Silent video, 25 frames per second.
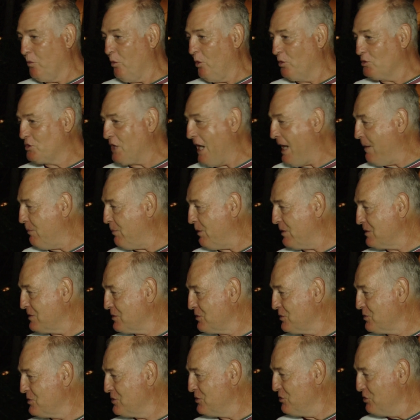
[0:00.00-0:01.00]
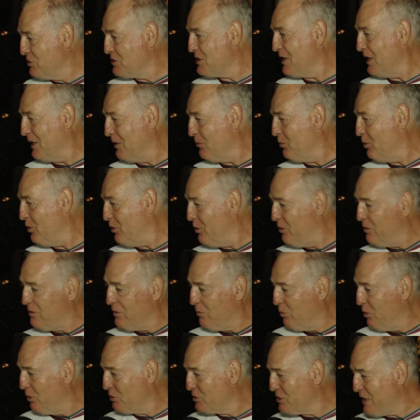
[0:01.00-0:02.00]
the world champions because New Zealand were the
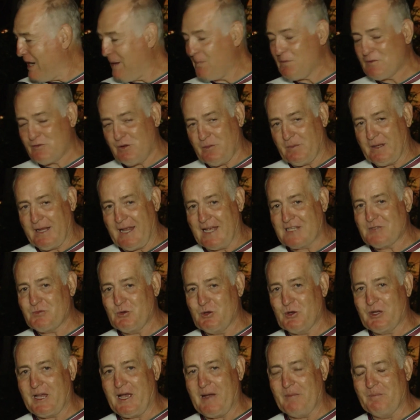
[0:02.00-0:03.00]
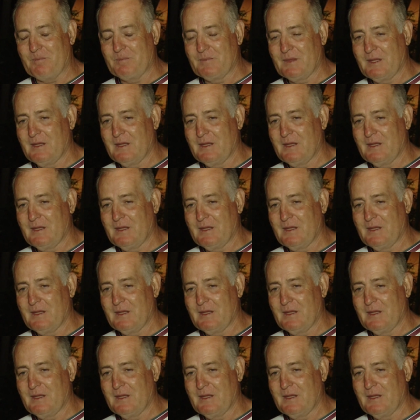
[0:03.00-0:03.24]
world champions from the last World Cup.